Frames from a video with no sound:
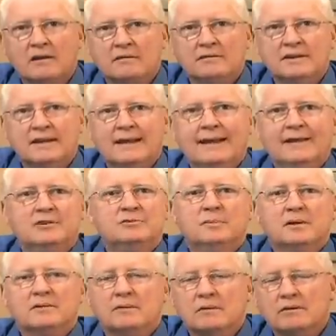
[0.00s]
of
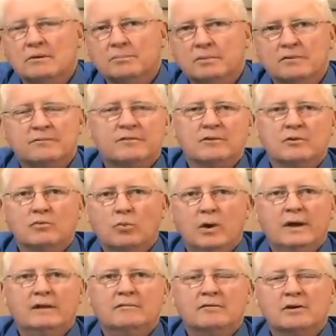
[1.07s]
engagement or their preferred
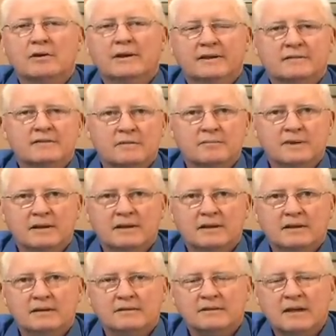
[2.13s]
way of learning something
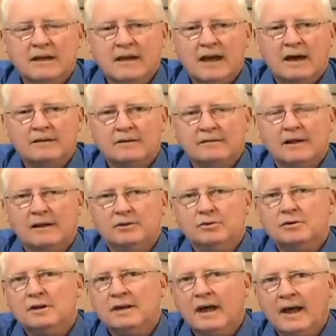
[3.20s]
is, other than you
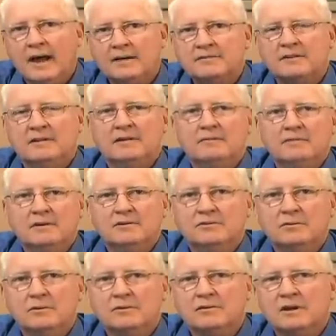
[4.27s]
can ask
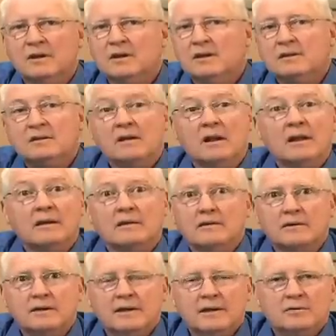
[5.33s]
individuals, do you like
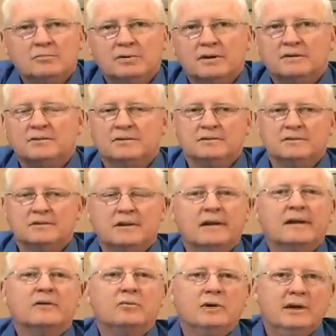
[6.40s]
looking at pictures? Do you
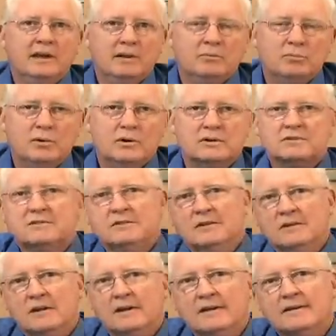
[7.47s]
like reading books? Do
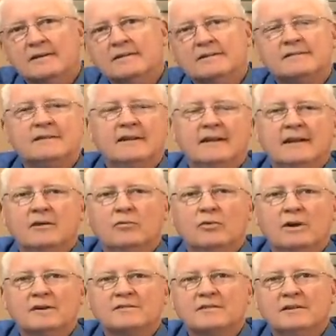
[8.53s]
you like sitting and
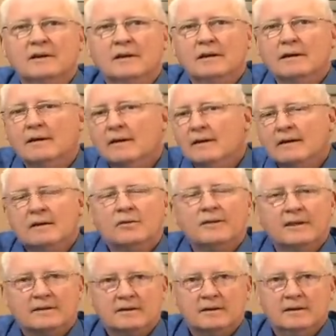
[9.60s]
resting? You know,
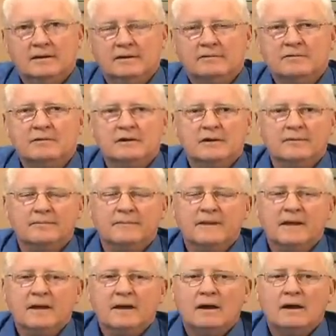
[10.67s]
that kind of thing.
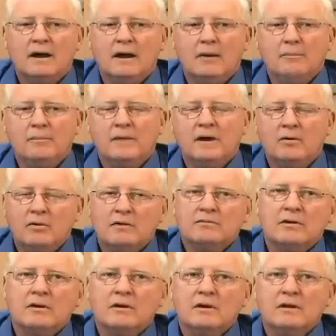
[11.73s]

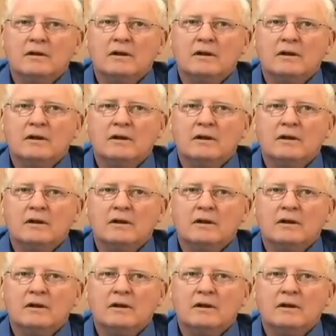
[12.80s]
However,